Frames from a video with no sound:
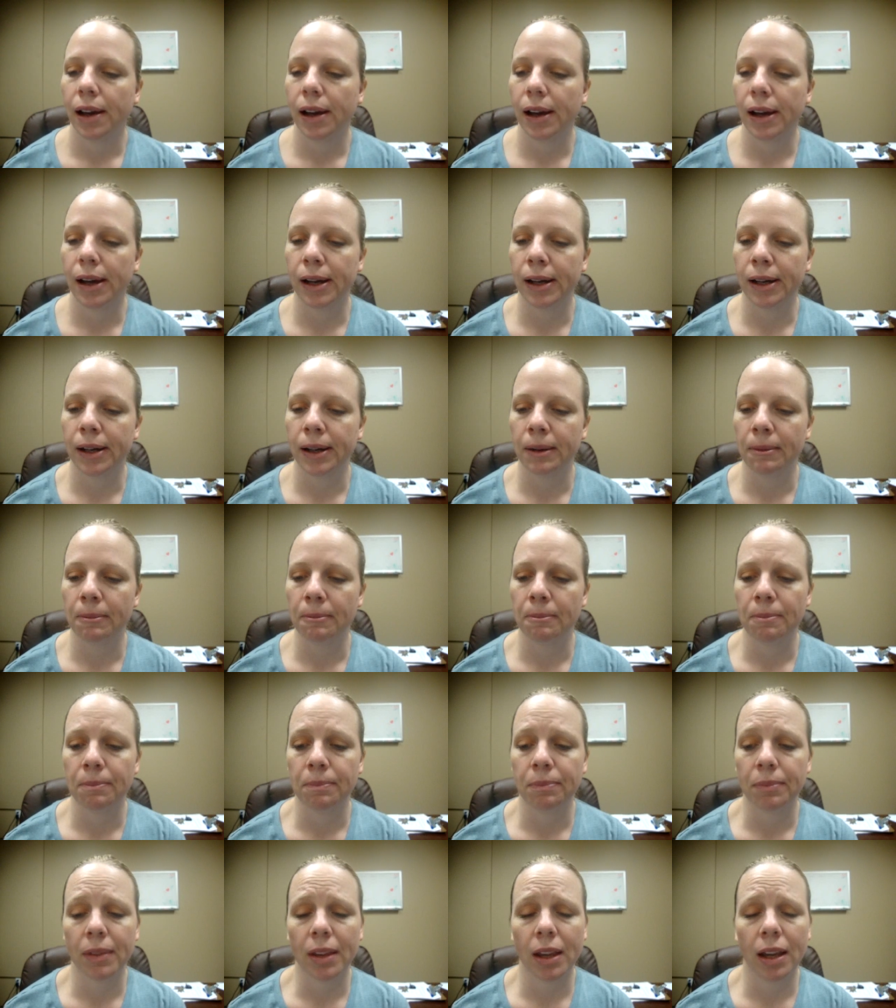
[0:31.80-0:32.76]

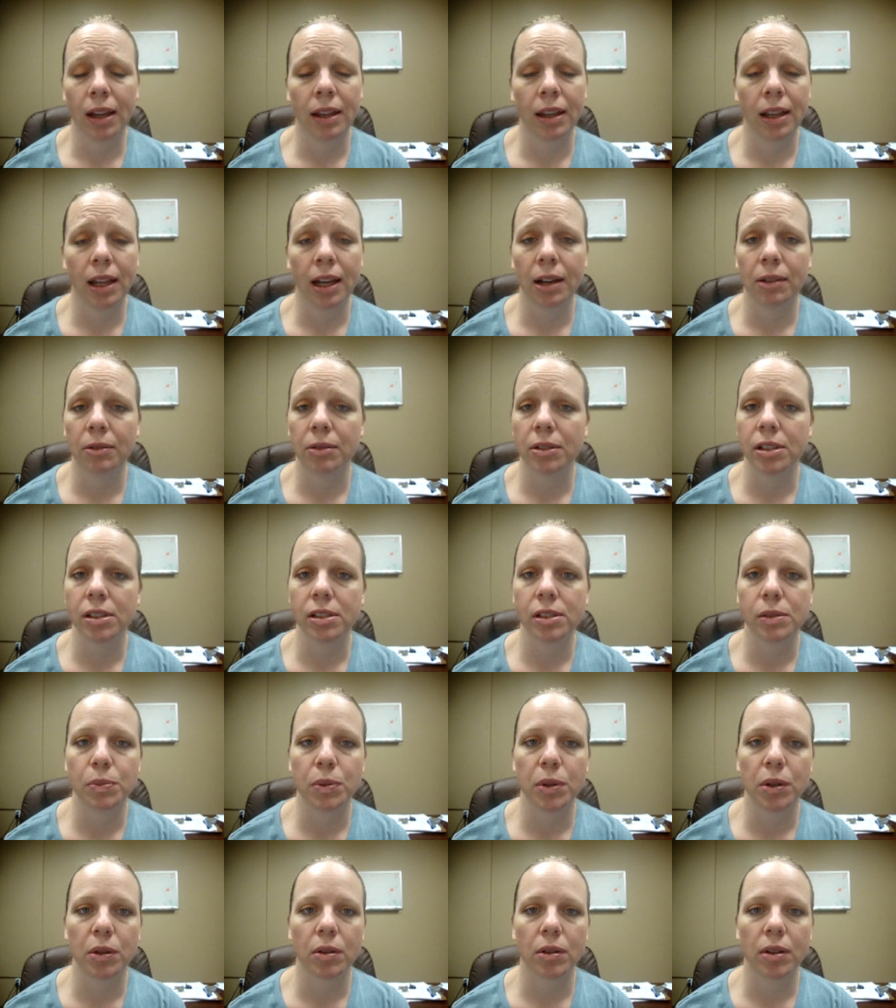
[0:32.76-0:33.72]
Um, and that was
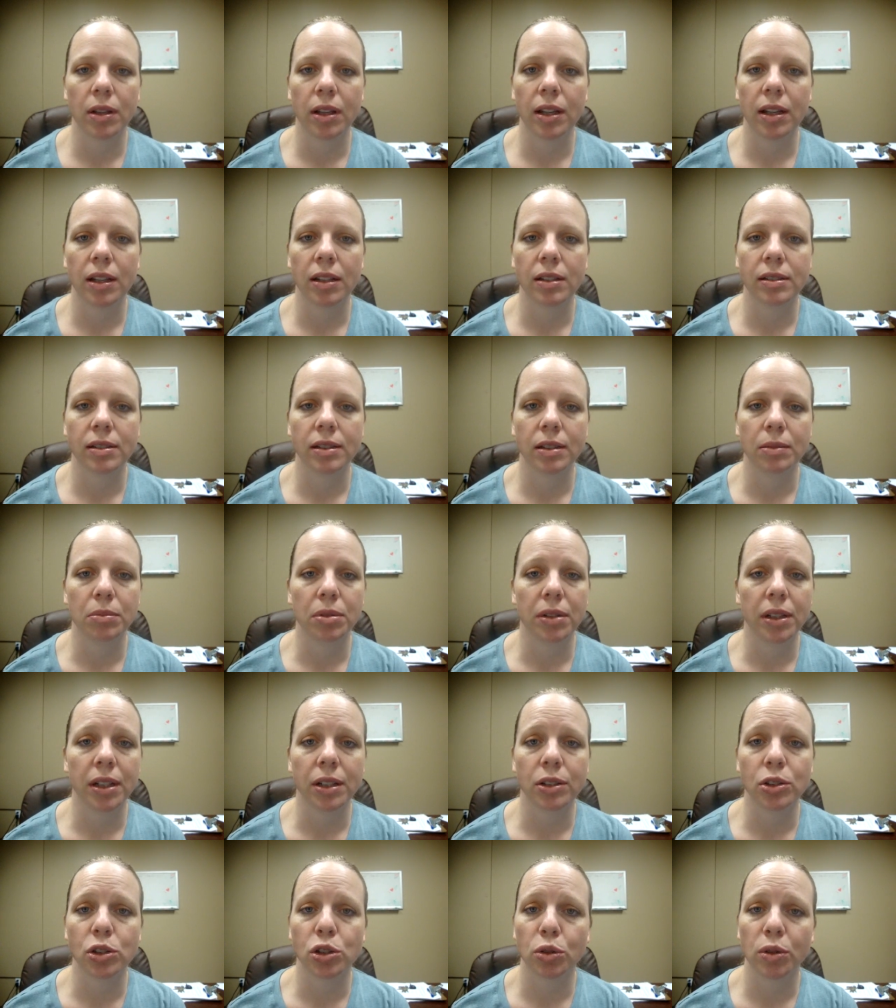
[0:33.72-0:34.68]
purely
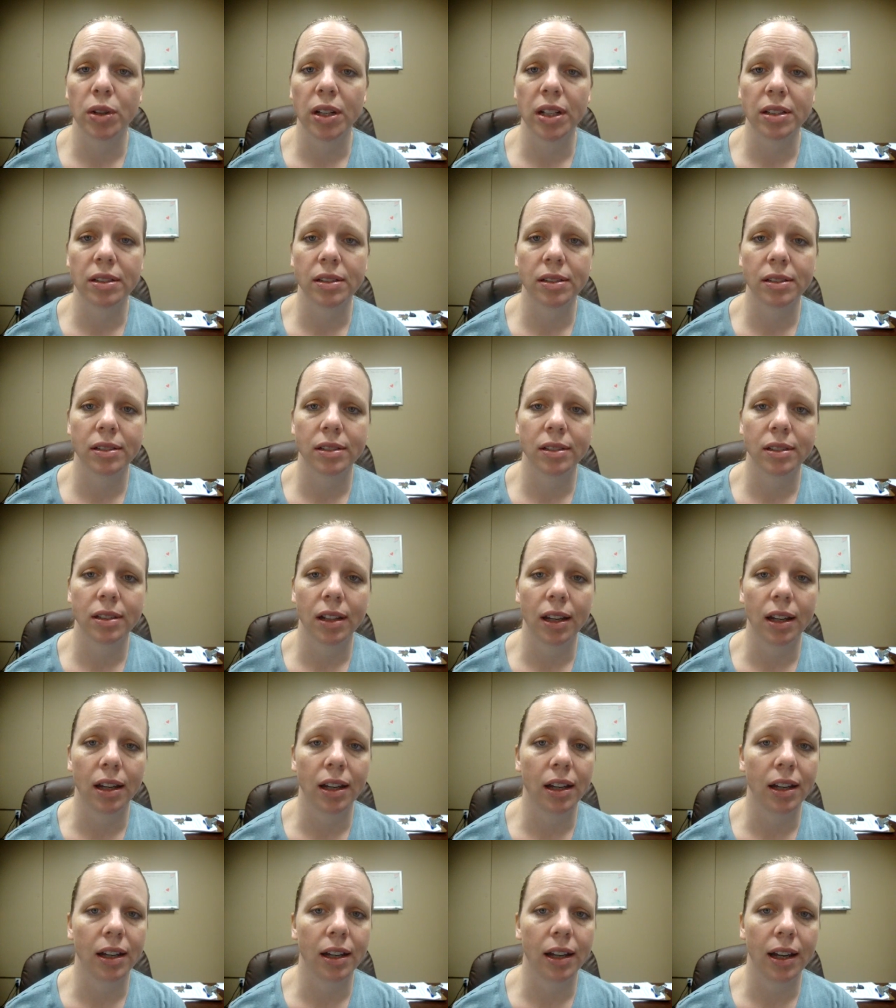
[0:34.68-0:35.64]
simply a choice, uh,
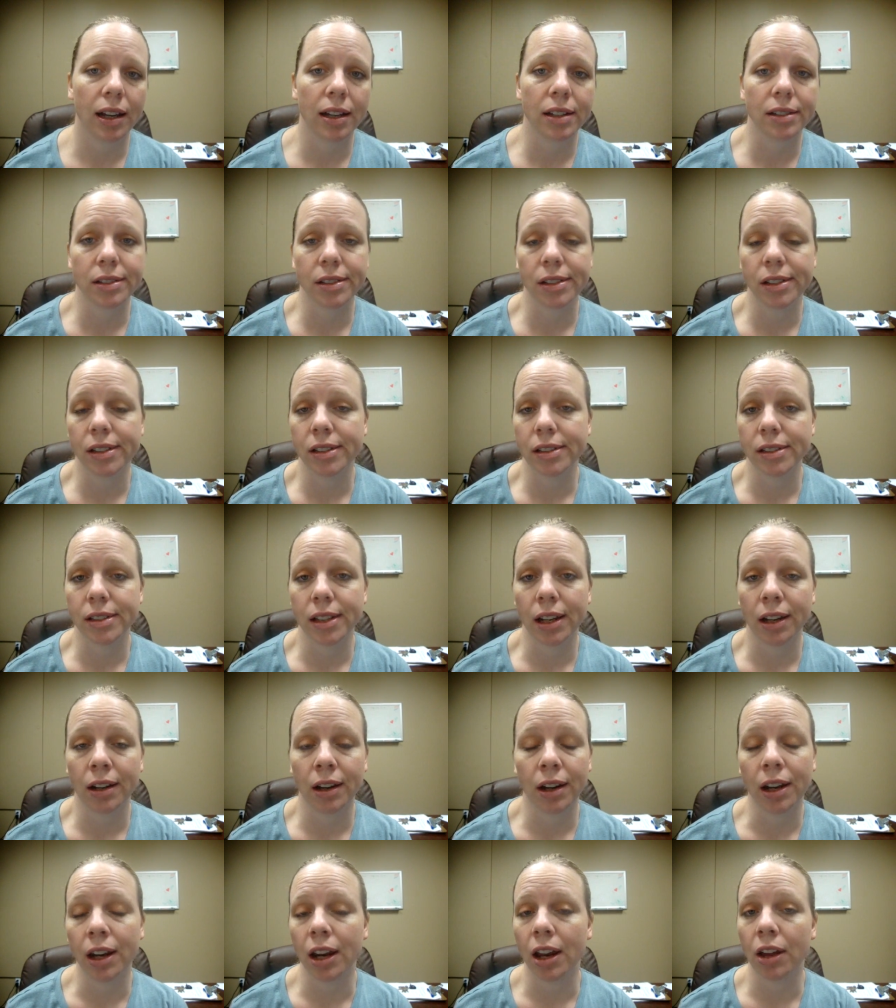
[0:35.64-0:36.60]
as it is
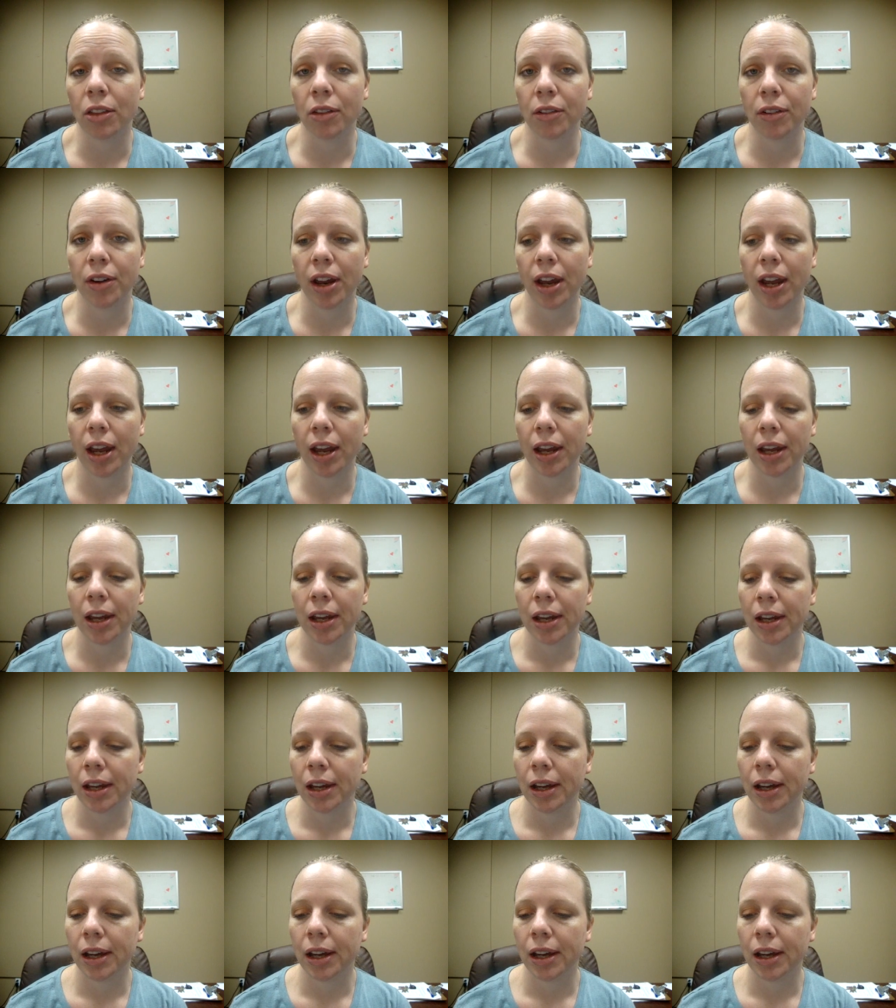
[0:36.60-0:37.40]
on any other day.